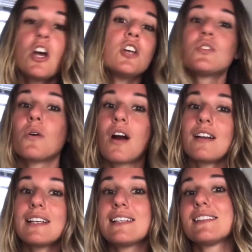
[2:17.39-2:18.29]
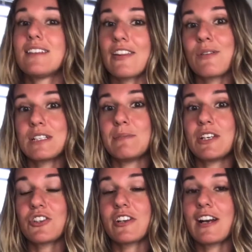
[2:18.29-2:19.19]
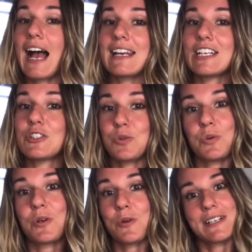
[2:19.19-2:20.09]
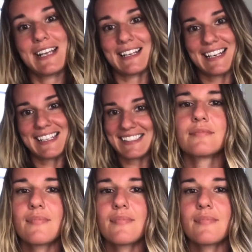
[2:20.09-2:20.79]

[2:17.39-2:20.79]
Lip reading: So garlic is another one to make sure that you're adding to your daily list.